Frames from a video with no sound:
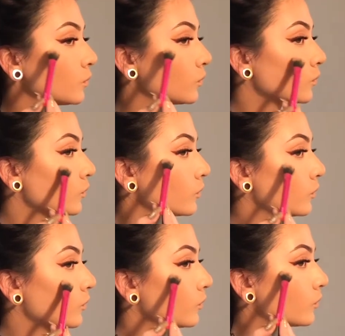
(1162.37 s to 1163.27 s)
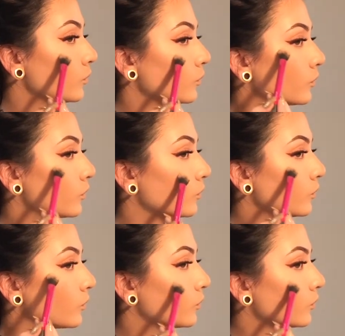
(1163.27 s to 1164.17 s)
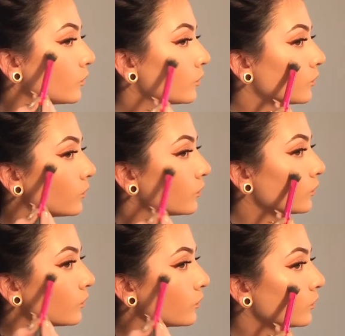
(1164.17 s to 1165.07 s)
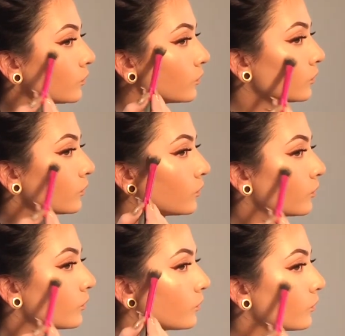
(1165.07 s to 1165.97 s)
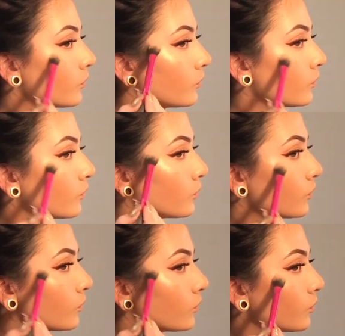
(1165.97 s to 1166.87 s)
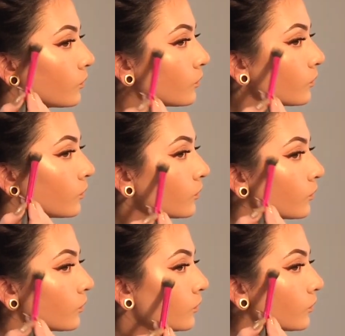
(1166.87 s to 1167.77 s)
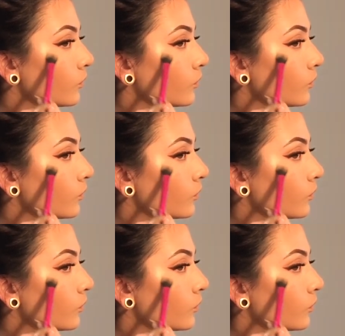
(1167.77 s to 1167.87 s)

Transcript: And I just wanna see the light, breathe in, leave it all